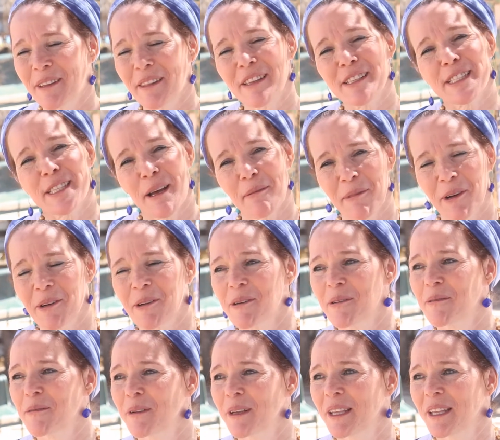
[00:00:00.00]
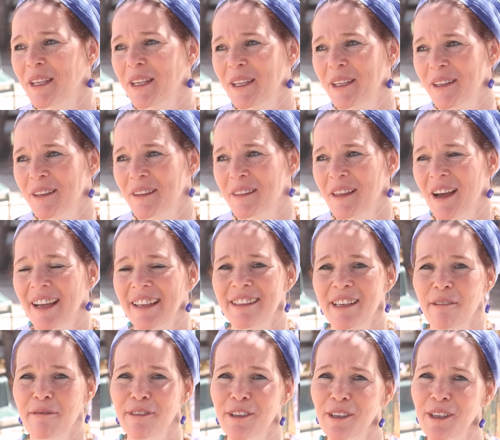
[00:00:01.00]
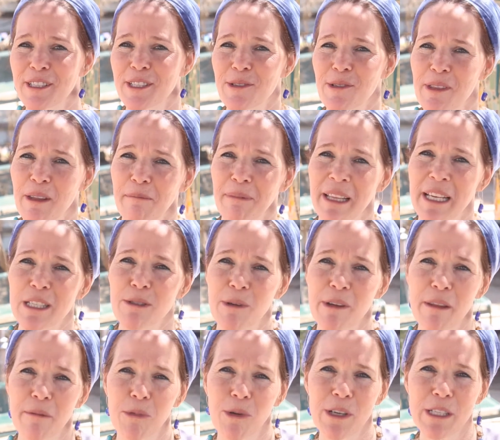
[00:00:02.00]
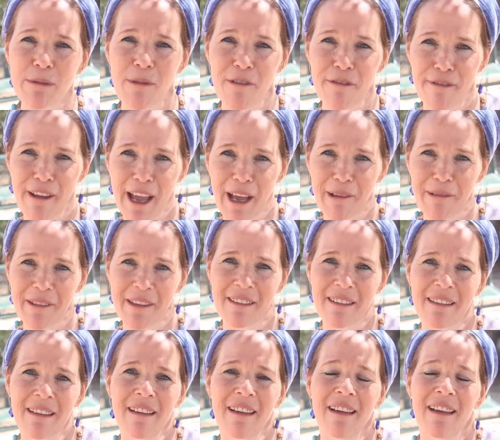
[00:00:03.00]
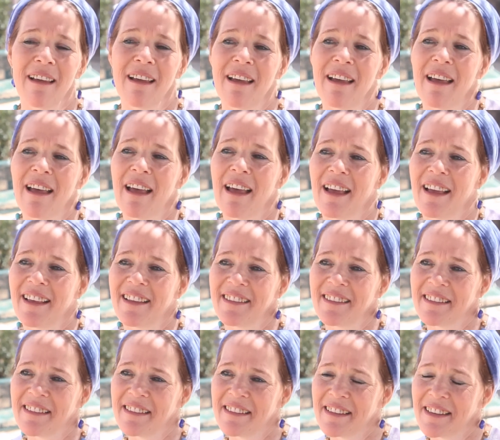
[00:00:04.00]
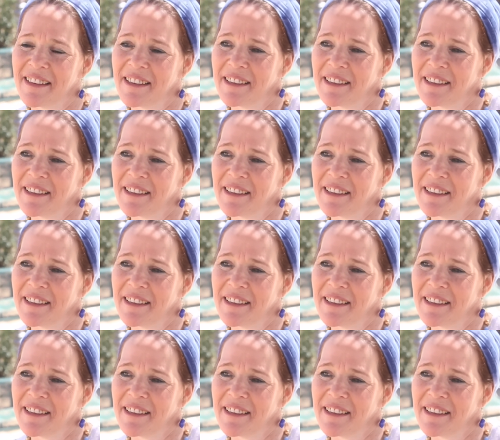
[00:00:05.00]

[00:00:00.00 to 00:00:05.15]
This summer, the IDF took us to the place where the boys were found, and